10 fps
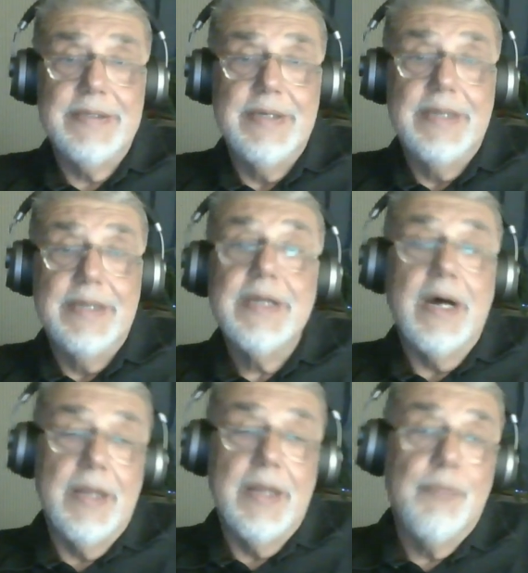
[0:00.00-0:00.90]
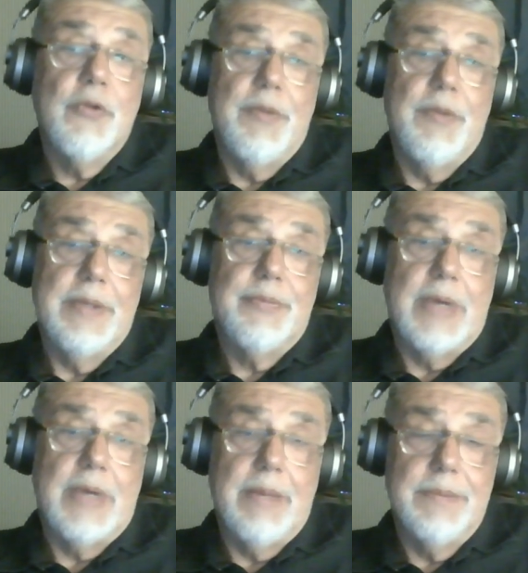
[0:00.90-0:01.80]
the unemployment problem.